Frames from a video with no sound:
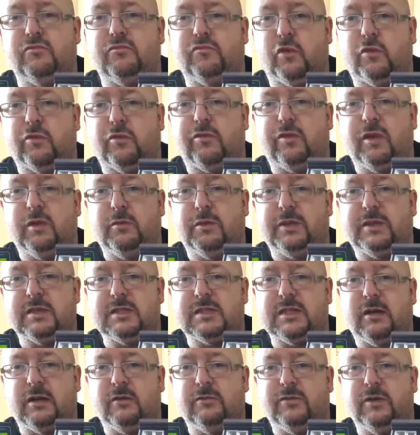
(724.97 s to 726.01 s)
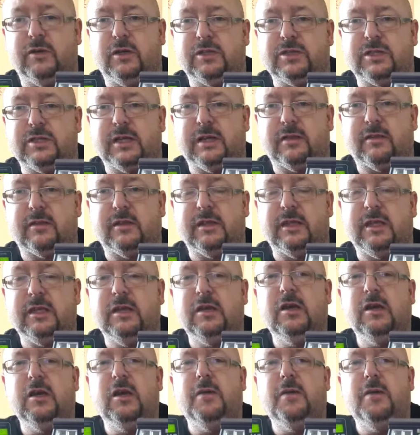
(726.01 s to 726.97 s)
run through with the sound version, Anthony.